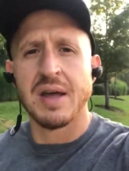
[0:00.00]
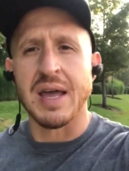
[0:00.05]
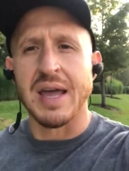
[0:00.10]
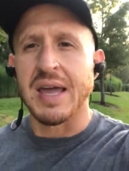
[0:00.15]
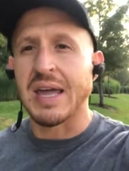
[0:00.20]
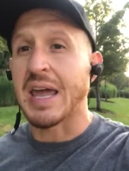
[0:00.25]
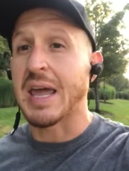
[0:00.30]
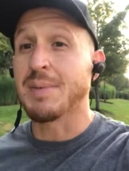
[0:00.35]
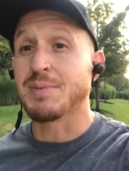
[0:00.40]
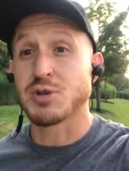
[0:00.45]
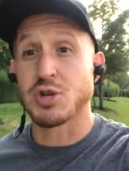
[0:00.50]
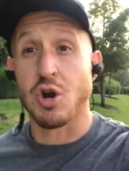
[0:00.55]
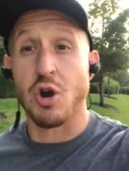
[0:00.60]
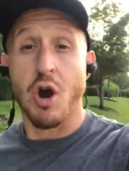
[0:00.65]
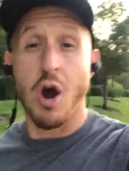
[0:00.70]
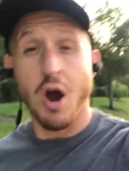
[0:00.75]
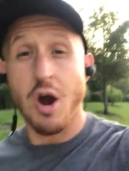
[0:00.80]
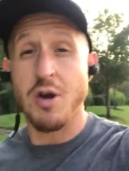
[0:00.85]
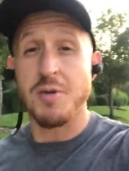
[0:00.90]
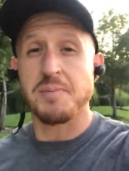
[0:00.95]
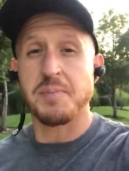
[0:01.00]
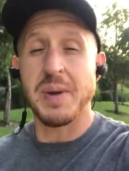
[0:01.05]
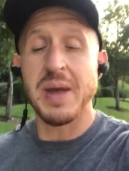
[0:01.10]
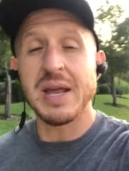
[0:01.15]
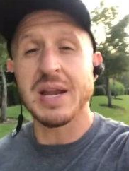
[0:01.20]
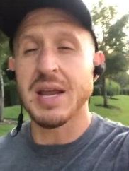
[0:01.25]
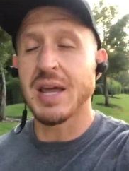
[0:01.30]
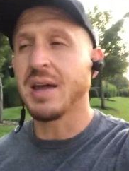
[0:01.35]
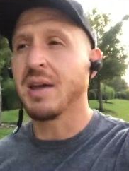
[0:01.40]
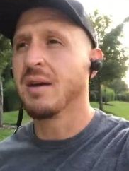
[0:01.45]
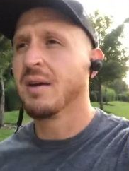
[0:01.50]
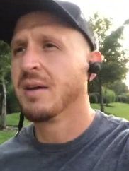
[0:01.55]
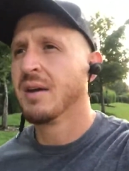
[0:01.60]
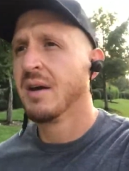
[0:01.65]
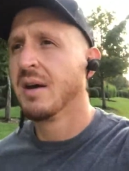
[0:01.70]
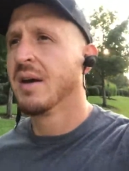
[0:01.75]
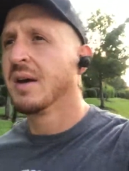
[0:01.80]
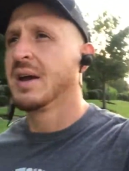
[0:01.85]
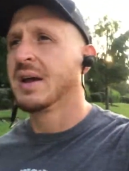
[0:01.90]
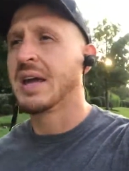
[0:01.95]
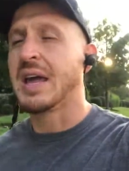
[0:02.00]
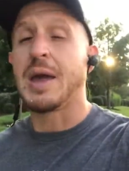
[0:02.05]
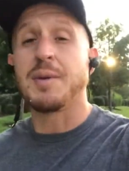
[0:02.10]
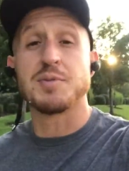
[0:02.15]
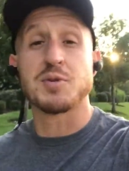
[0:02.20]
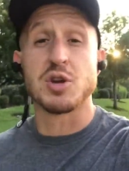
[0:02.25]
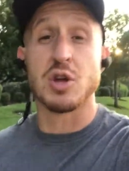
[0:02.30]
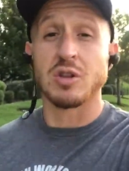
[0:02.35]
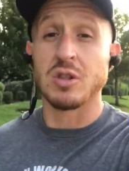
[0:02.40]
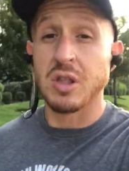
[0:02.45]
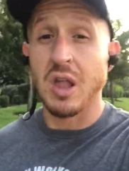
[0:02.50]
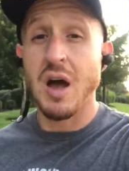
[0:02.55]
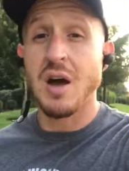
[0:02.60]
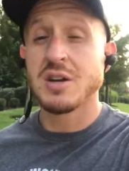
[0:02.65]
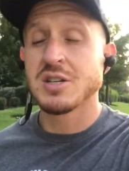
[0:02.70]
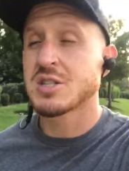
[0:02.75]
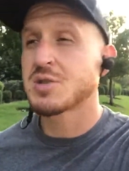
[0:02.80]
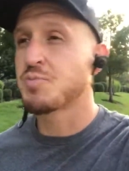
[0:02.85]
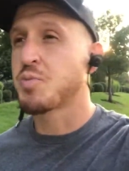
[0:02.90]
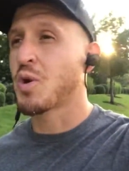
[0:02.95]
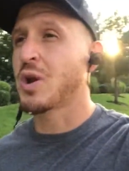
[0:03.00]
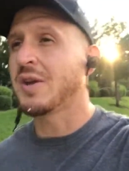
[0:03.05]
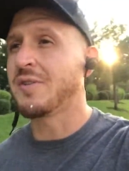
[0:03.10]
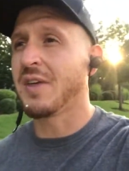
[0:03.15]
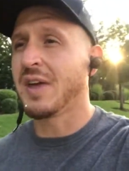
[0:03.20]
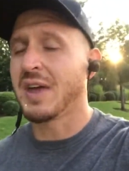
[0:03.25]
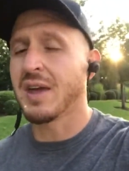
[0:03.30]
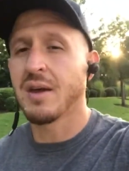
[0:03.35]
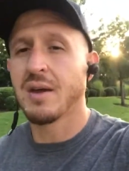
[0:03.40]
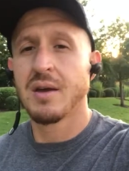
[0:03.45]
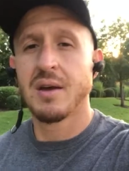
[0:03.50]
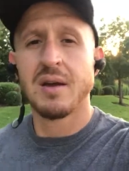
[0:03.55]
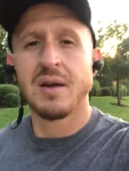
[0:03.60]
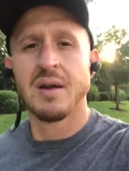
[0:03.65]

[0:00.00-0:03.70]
It keeps your heart beating, keeps your lungs breathing,